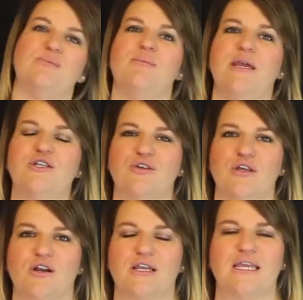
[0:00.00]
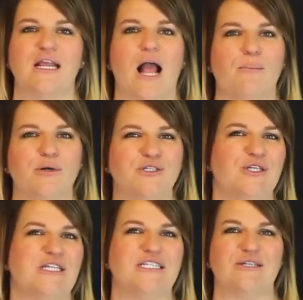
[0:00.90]
but make sure they're getting
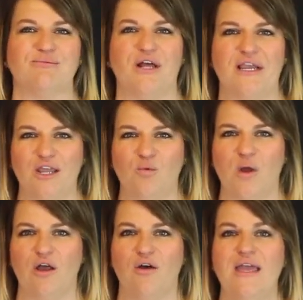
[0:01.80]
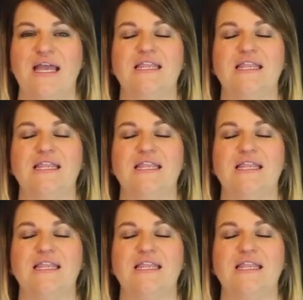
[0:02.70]
opportunities to plug in well,